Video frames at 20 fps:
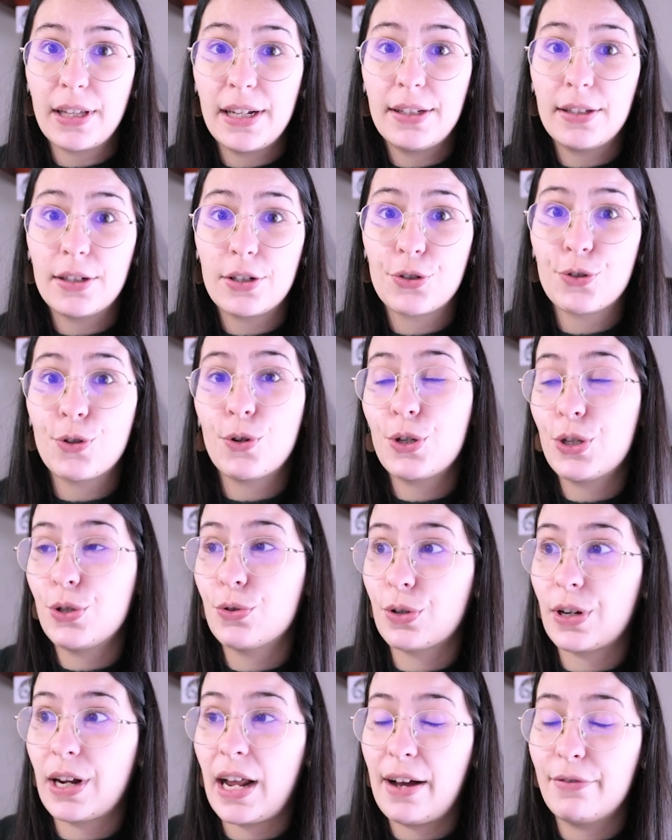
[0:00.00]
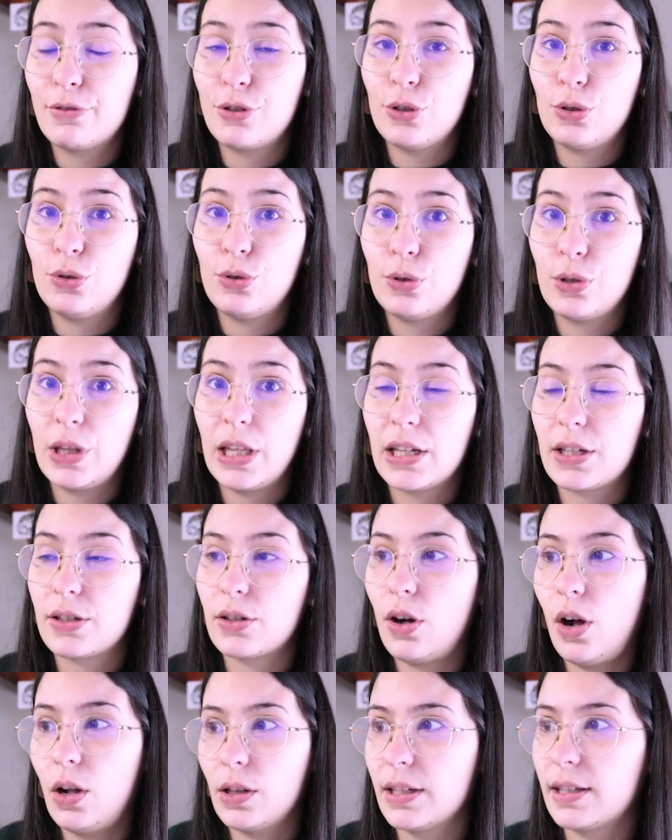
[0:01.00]
later, so you don't have to do this
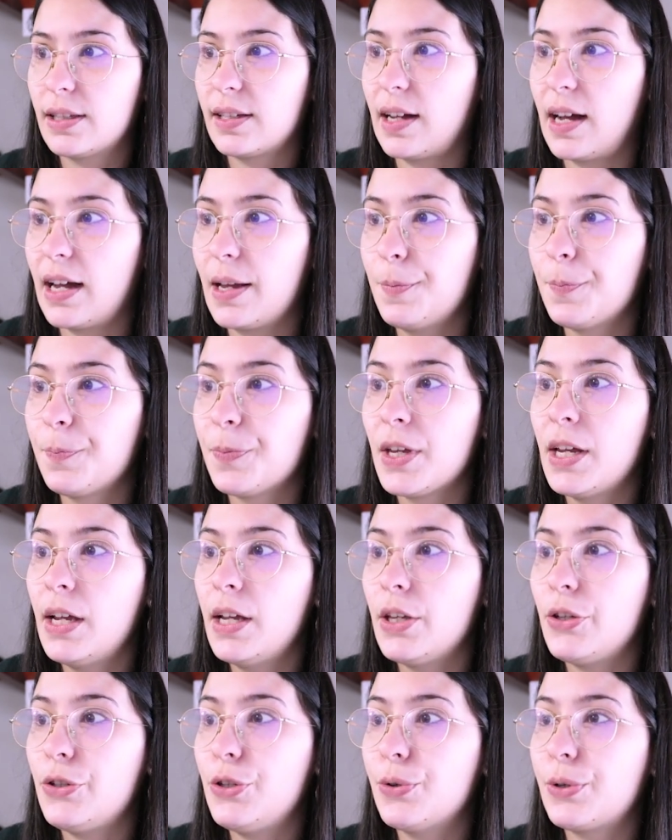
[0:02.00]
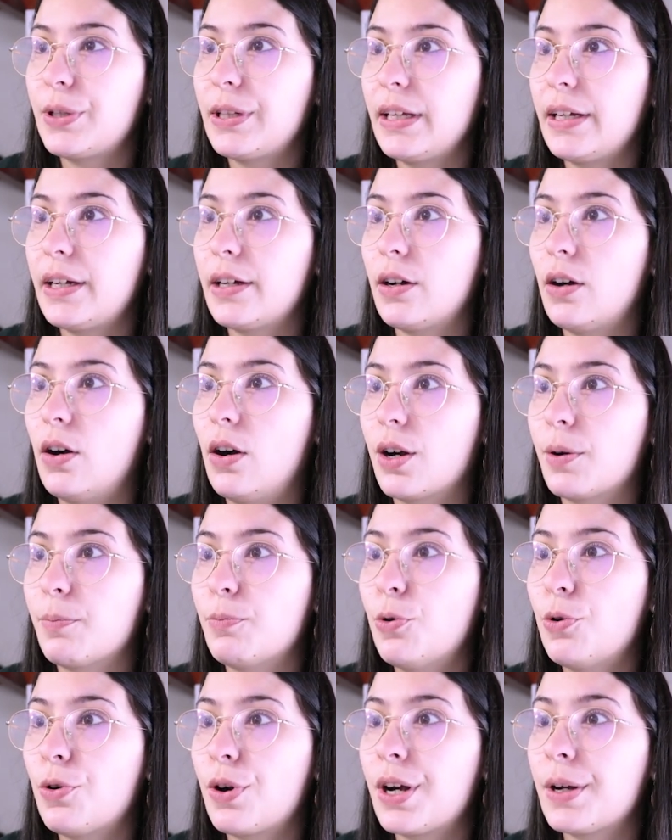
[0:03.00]
all the time, you click on
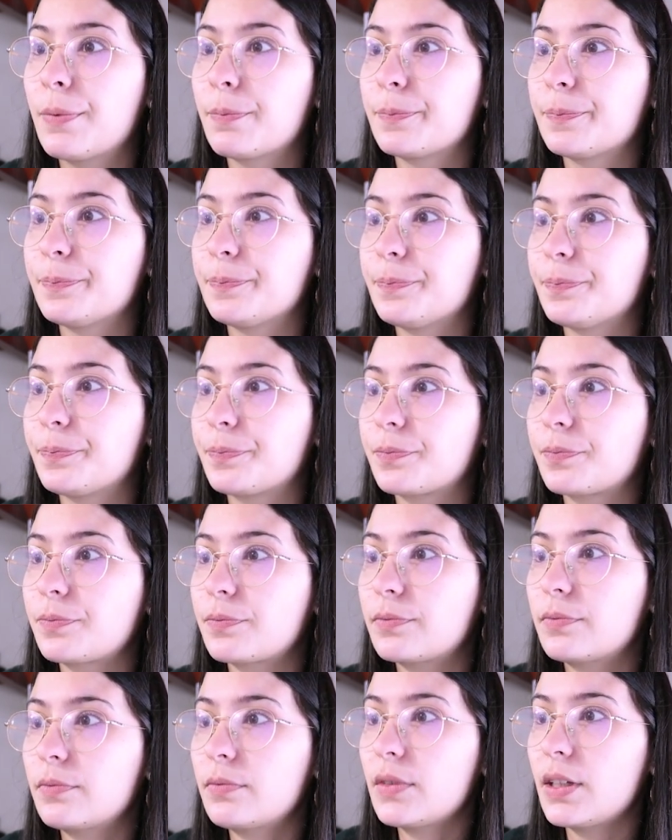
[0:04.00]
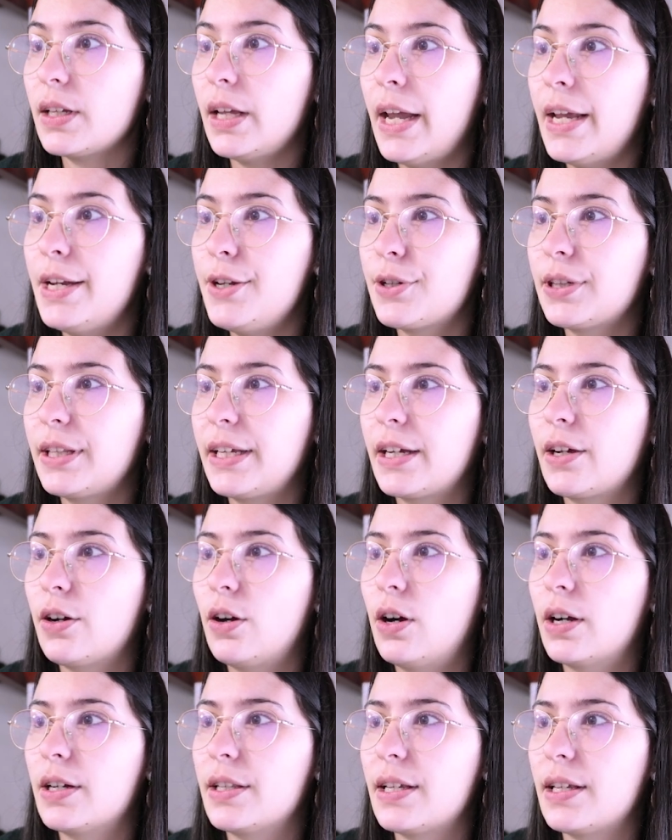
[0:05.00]
more and you click
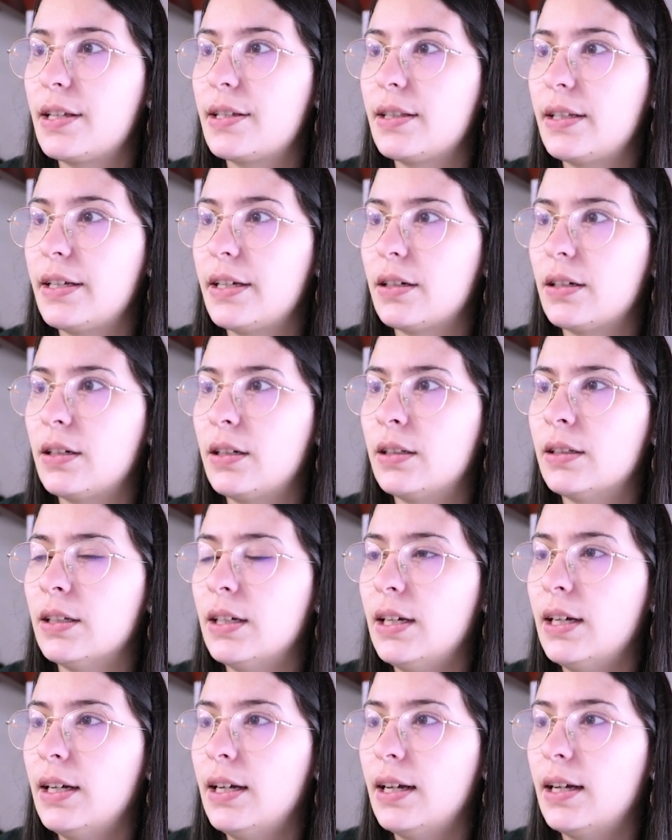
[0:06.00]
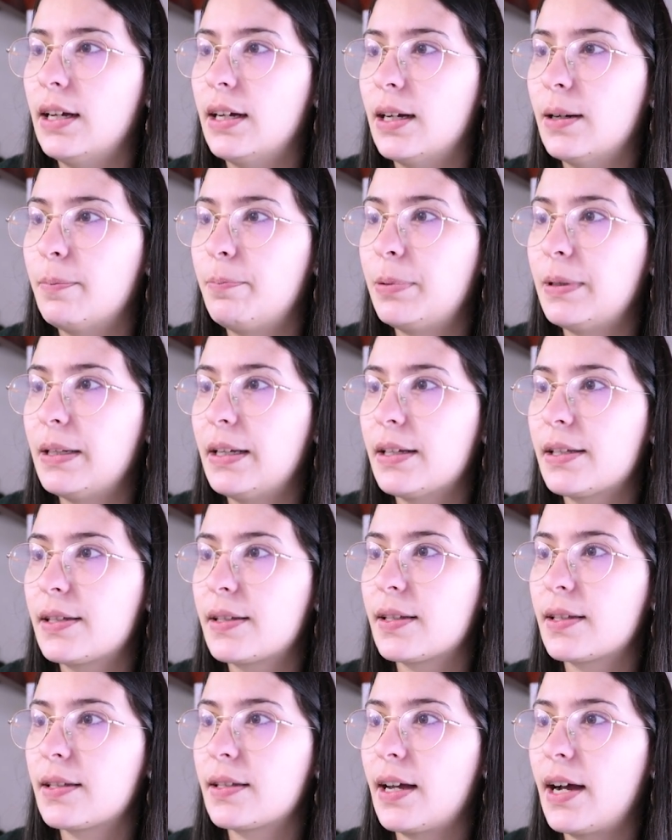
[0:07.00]
on this little
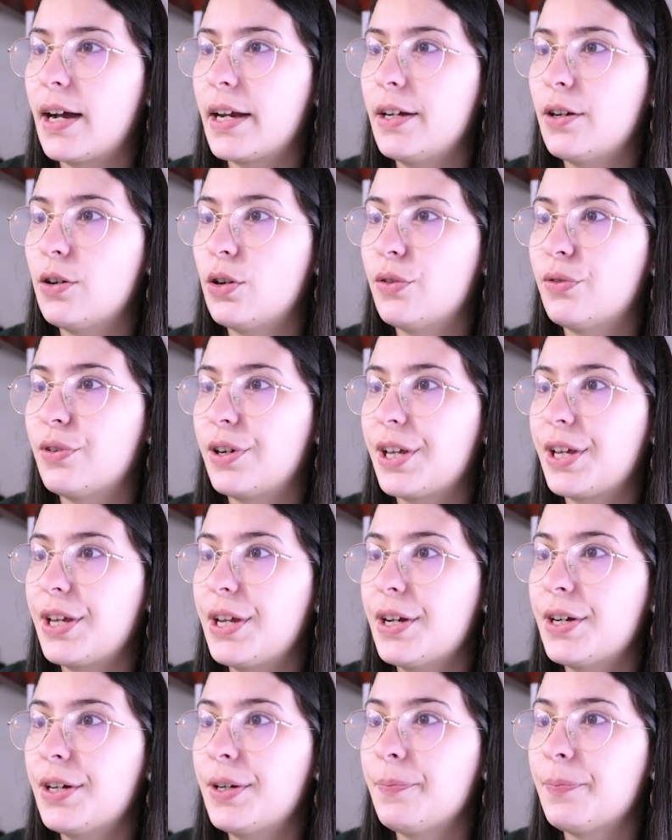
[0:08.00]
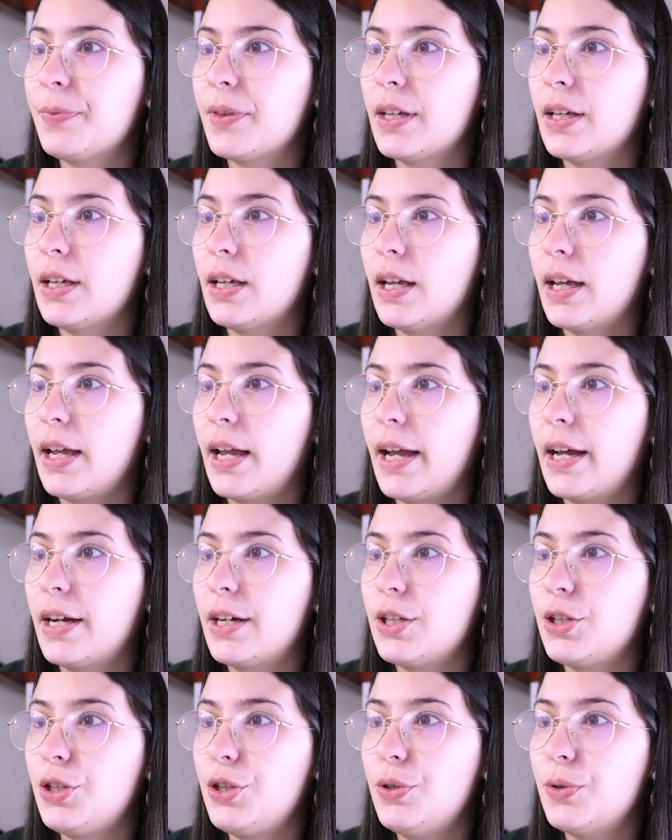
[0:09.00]
plus sign over here,
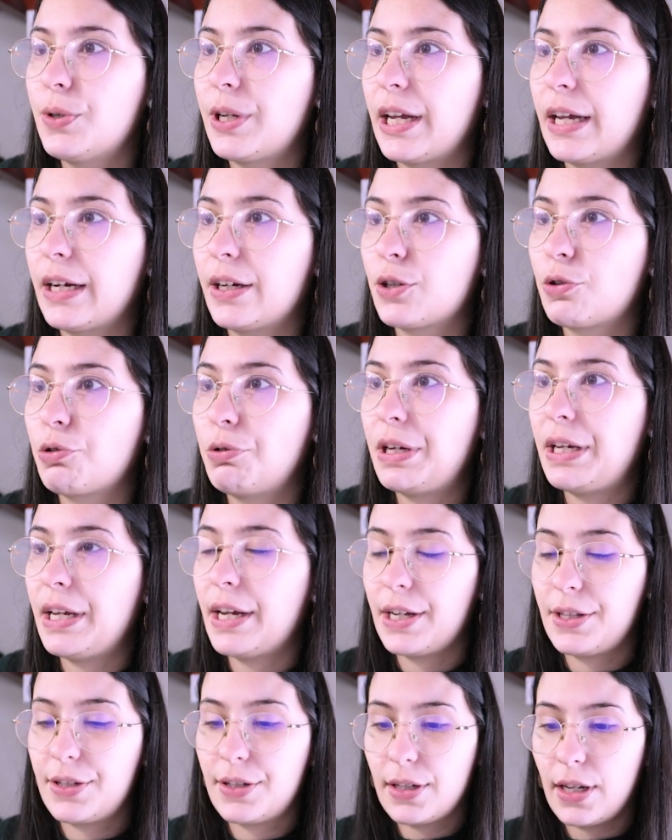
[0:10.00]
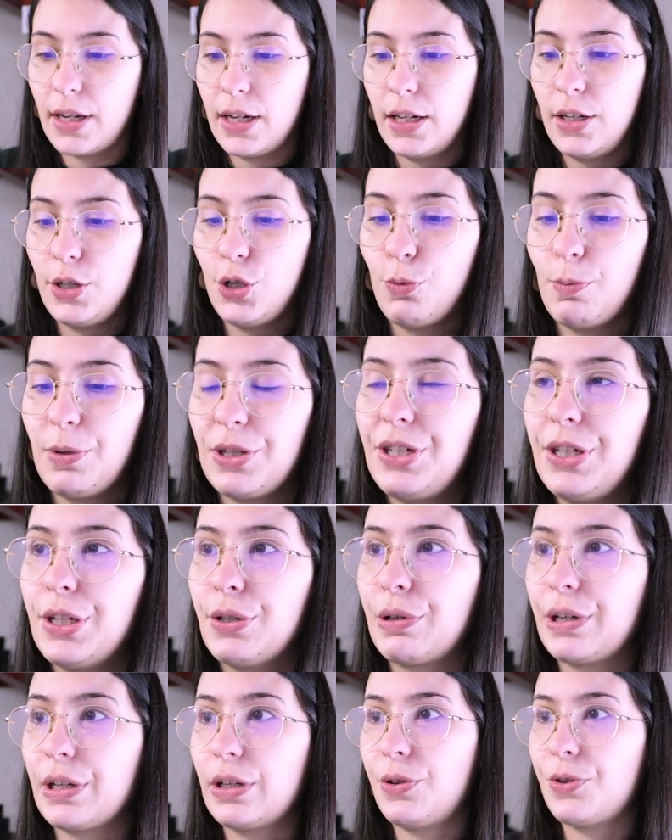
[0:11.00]
and you can create a new
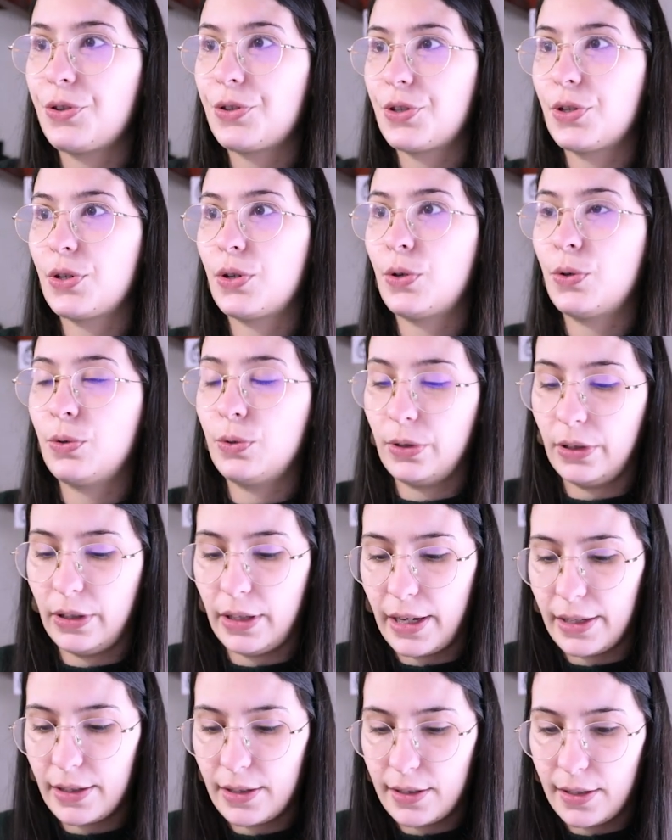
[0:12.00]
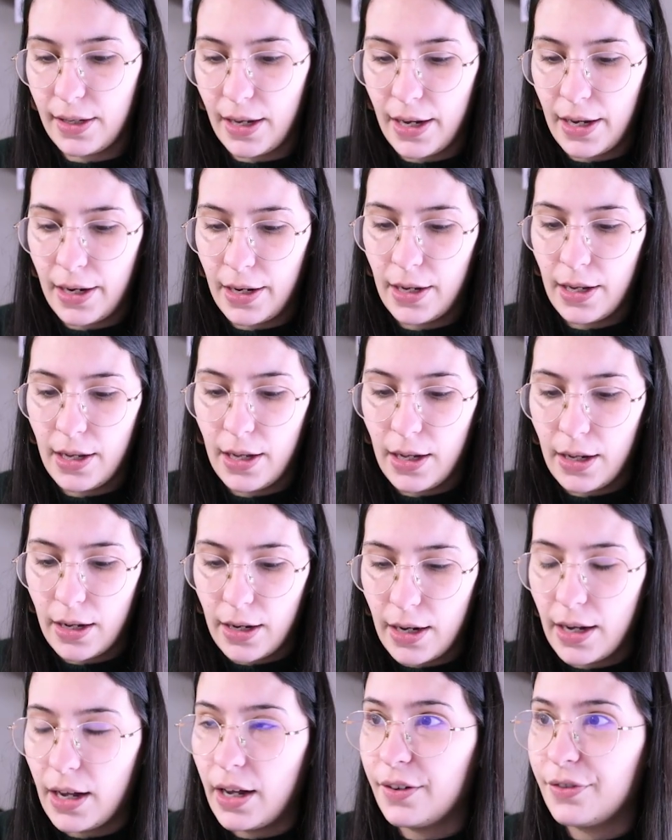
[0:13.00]
material. So let's say
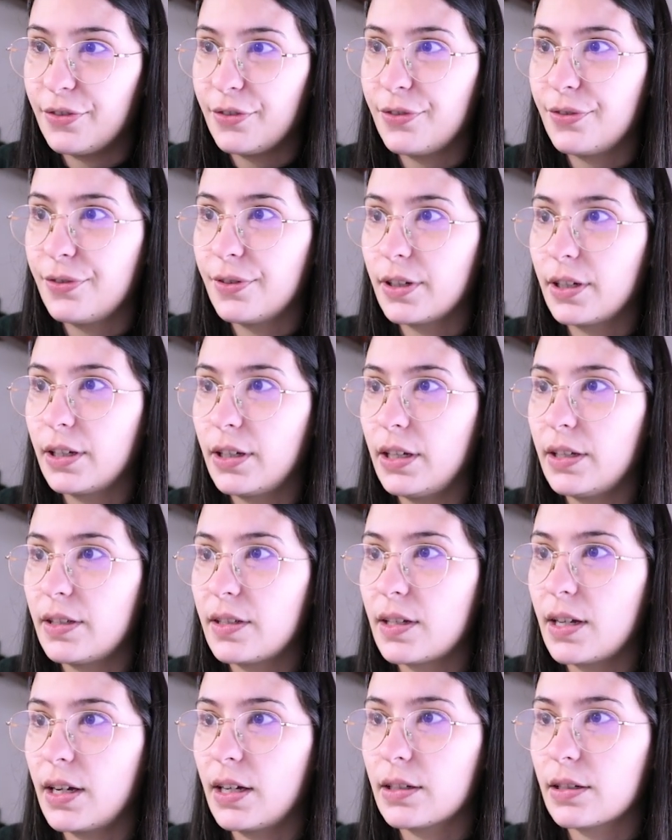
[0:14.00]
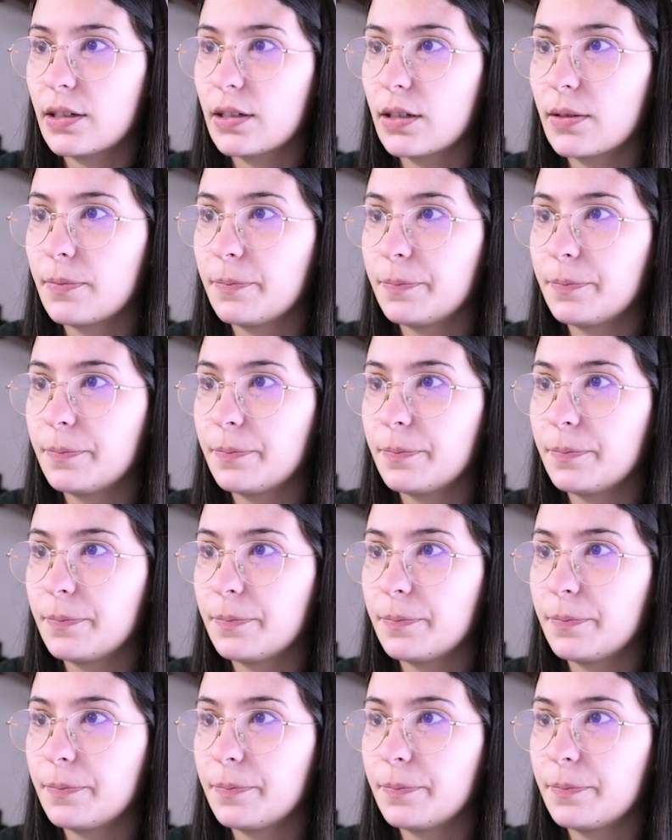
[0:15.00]
half kiss cut